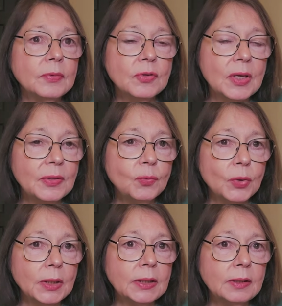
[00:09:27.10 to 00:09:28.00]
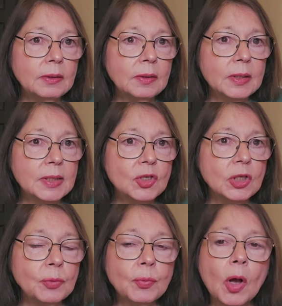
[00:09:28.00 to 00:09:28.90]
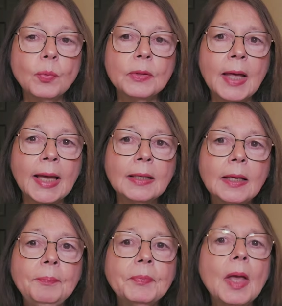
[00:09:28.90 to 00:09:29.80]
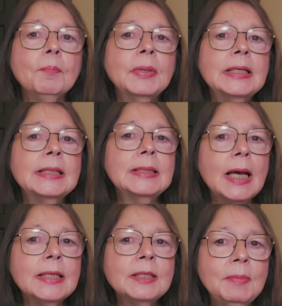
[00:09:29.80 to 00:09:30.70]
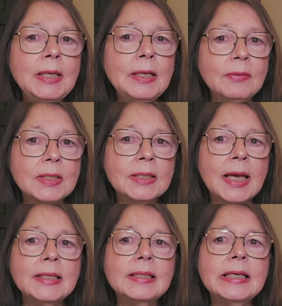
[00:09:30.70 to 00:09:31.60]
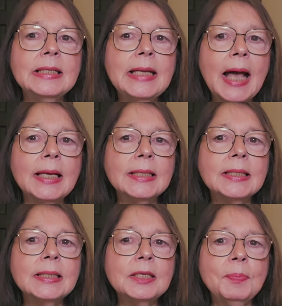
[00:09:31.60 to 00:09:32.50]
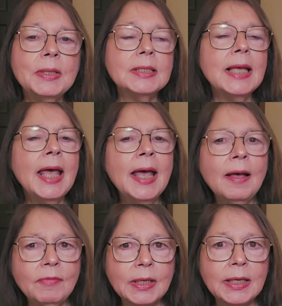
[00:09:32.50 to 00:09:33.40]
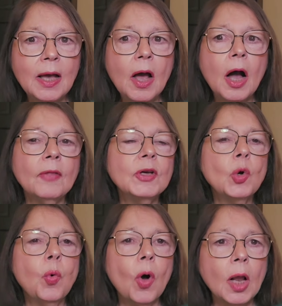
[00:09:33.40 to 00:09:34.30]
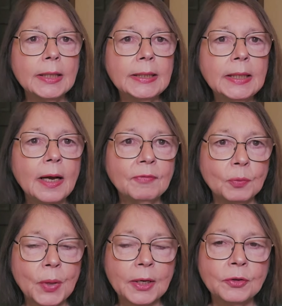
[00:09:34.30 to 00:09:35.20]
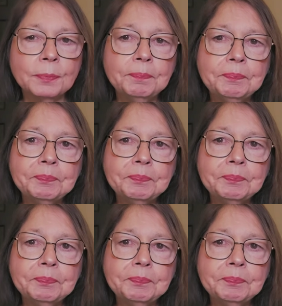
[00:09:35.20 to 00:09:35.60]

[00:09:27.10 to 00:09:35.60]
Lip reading: There's nothing really essentially wrong with that. But it does mean in this case the analysis depends heavily on the quality of the record.